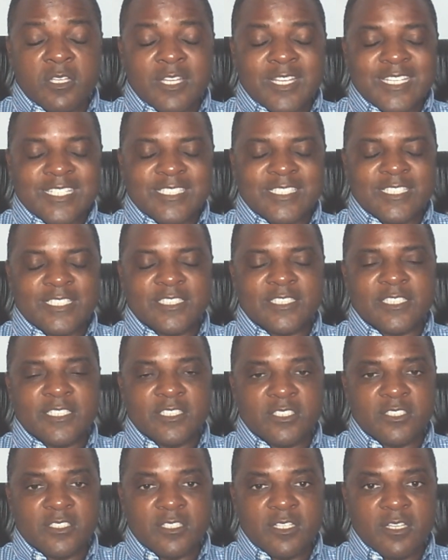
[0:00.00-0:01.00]

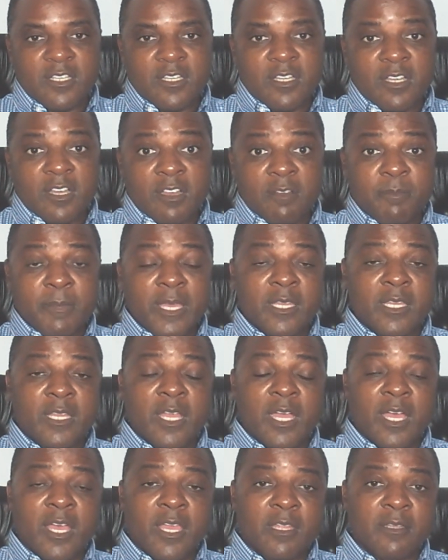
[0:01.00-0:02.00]
existence of
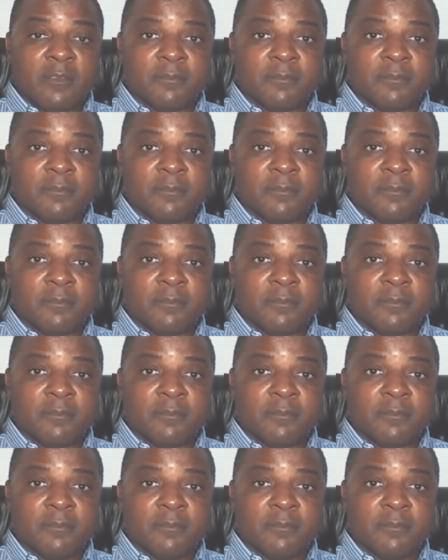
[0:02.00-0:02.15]
mankind.